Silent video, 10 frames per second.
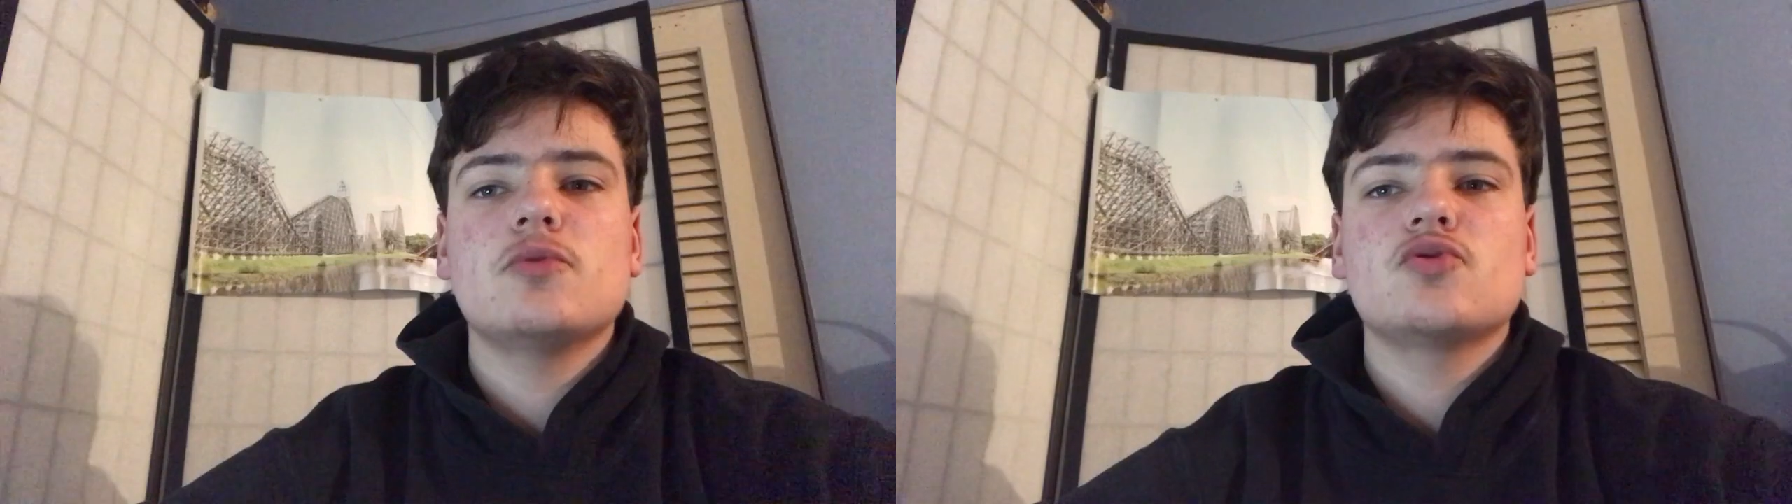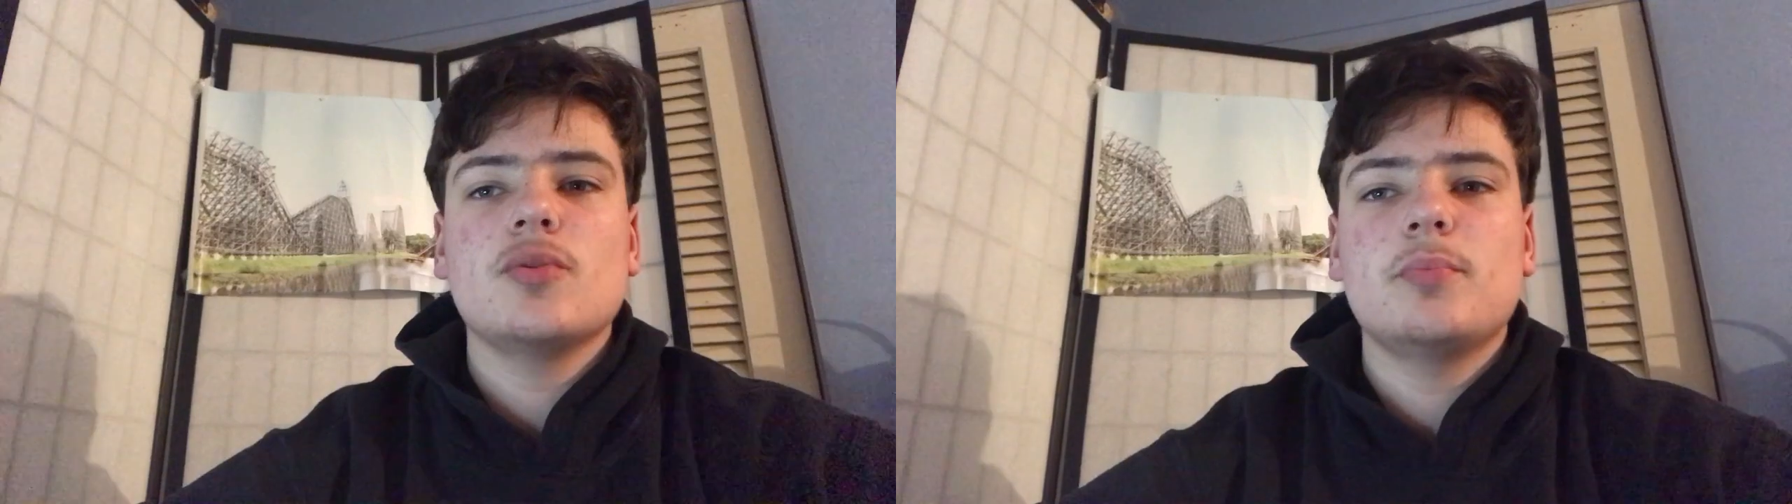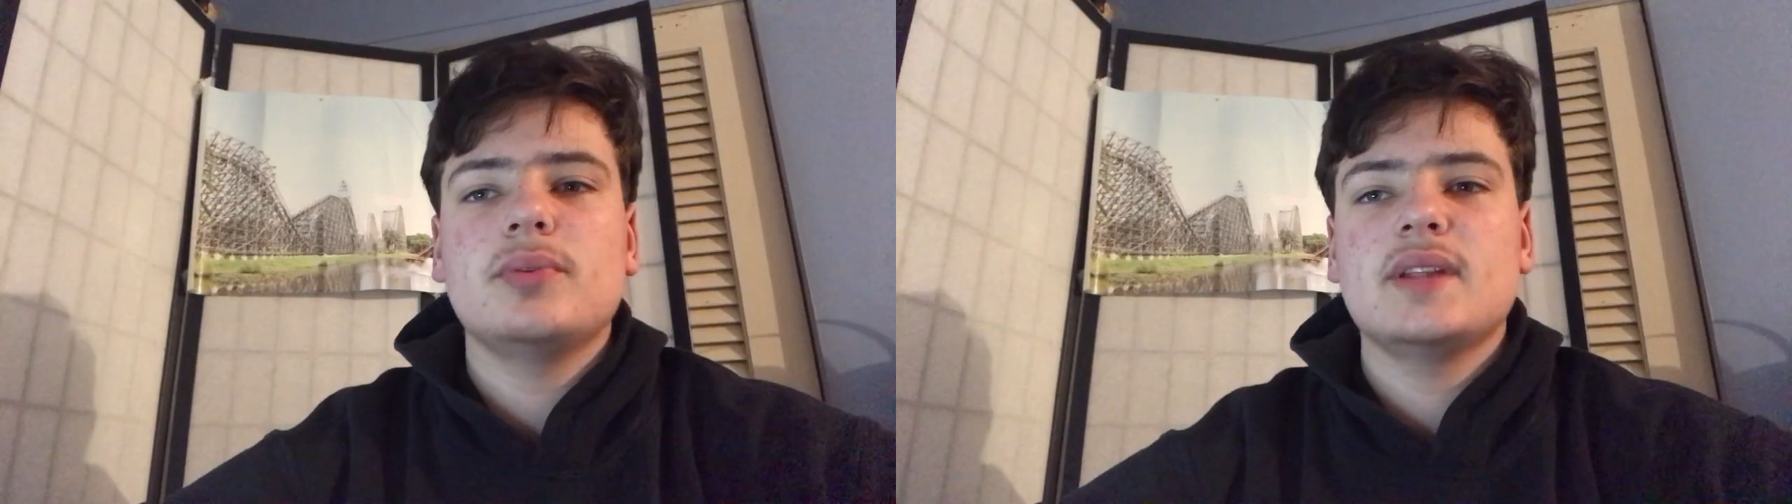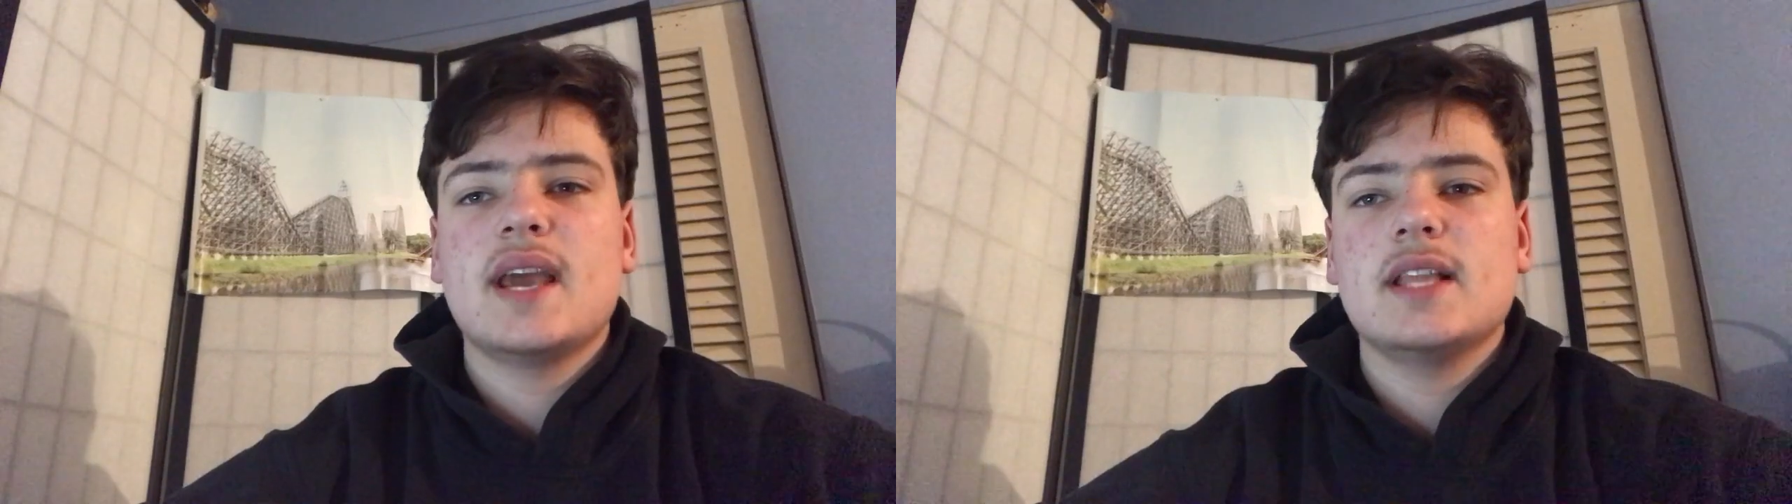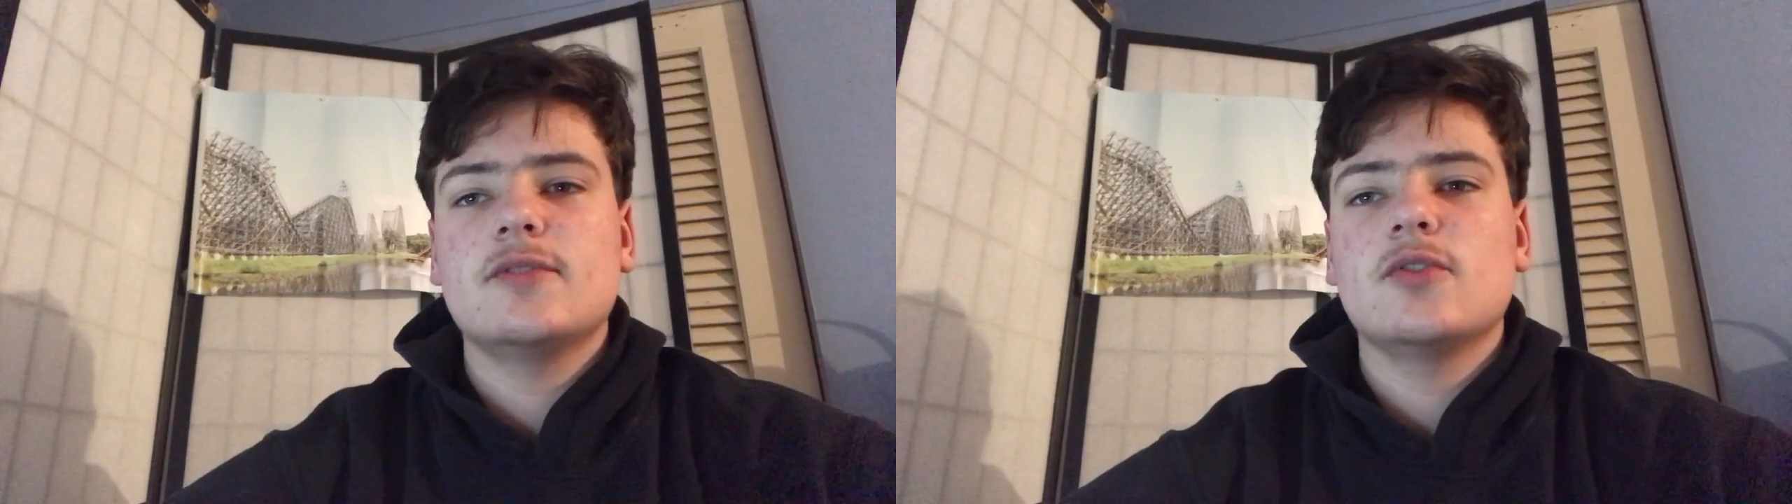trip
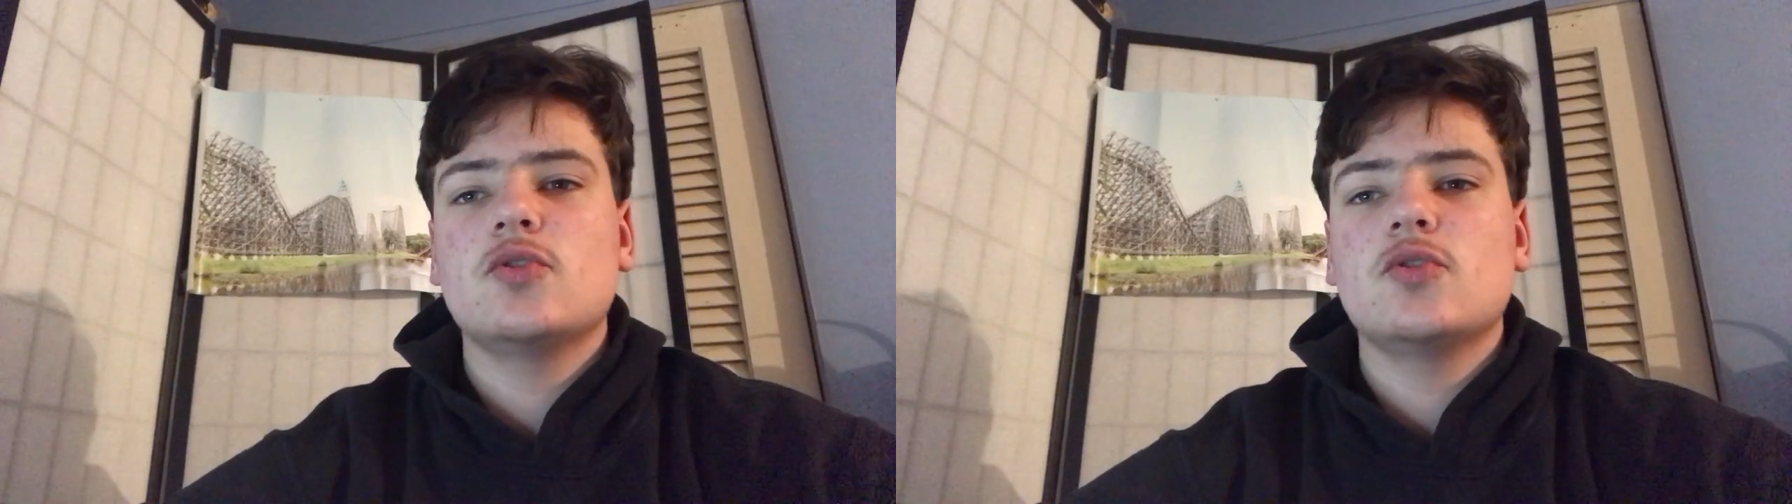plans for